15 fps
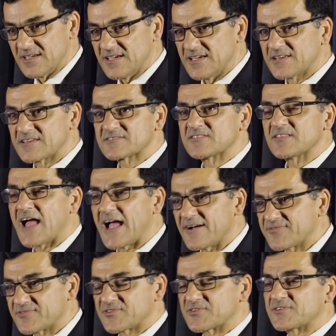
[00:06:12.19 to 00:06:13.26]
It is
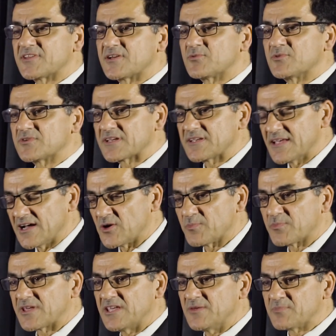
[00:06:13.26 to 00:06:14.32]
laughter that will
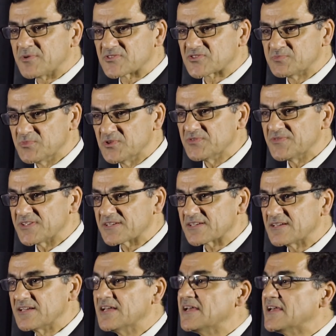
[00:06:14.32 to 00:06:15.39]
help keep us moving.
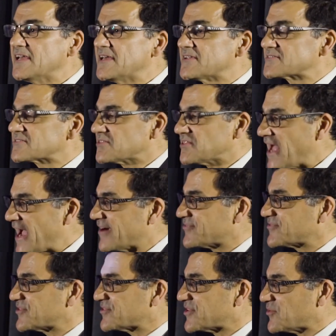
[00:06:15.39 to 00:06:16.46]
It is
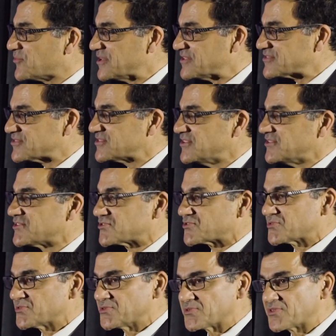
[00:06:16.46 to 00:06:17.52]
laughter that we see the
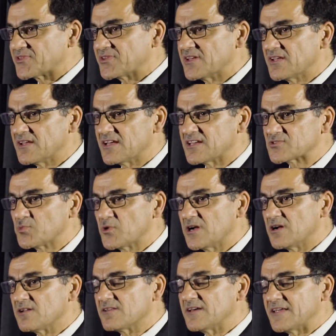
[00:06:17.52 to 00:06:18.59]
truth as
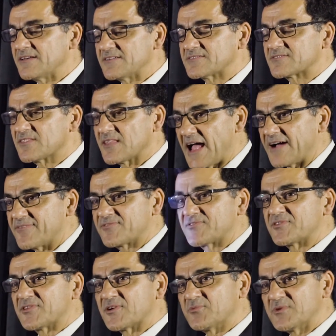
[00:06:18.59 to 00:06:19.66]
well, and it is
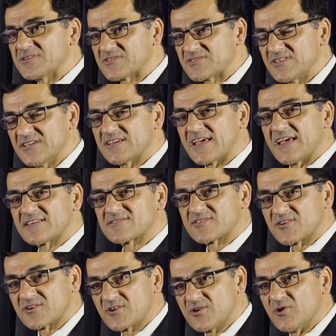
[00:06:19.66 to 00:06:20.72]
laughter that we seek as the
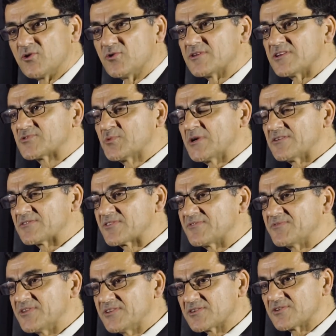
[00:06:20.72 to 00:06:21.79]
goal as well as the
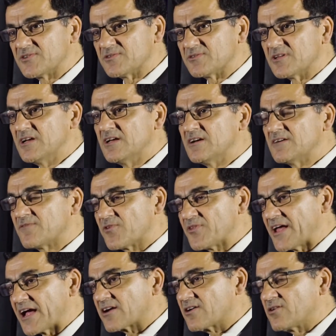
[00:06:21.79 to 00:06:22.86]
vehicle
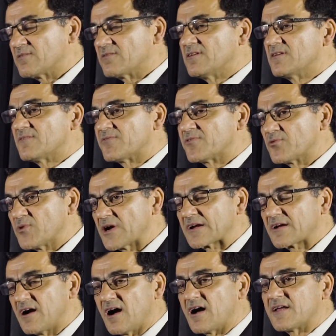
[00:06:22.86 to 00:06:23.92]
for what
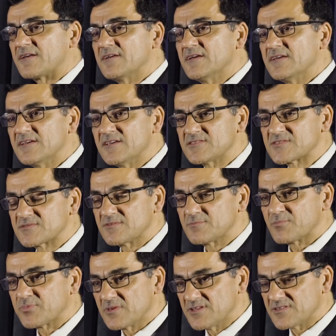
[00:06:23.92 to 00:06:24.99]
God is
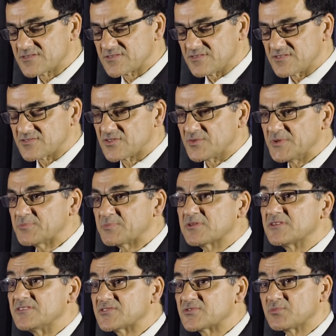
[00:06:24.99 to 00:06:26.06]
to be
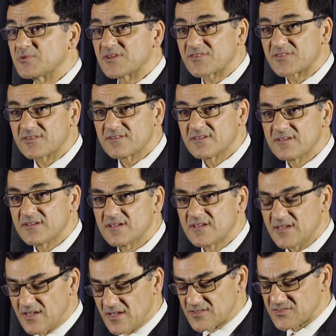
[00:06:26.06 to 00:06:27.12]
pleased with.
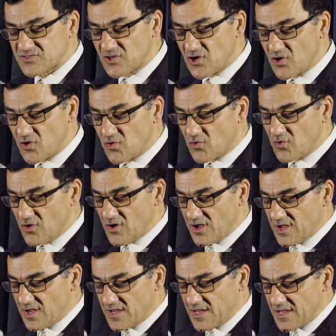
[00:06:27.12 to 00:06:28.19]
So
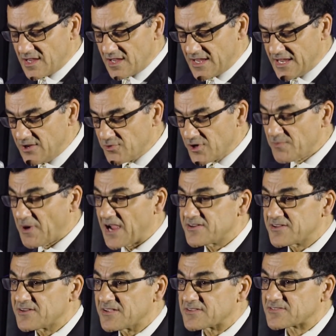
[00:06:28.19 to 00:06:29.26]
he
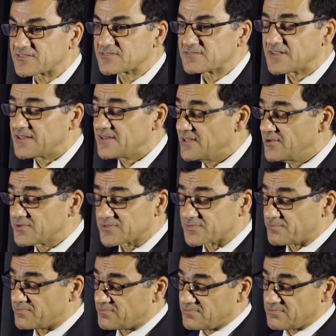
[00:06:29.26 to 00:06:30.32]
reminded us, and he
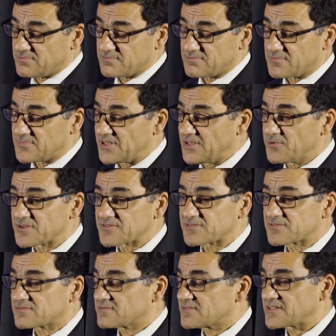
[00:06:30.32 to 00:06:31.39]

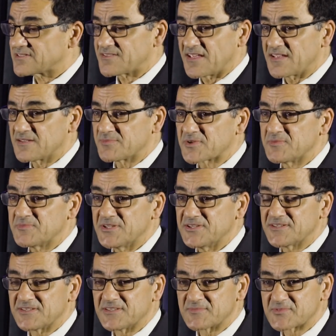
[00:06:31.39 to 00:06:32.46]
was a stand-up
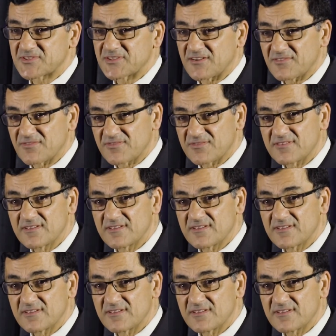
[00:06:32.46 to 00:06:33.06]
comedian himself.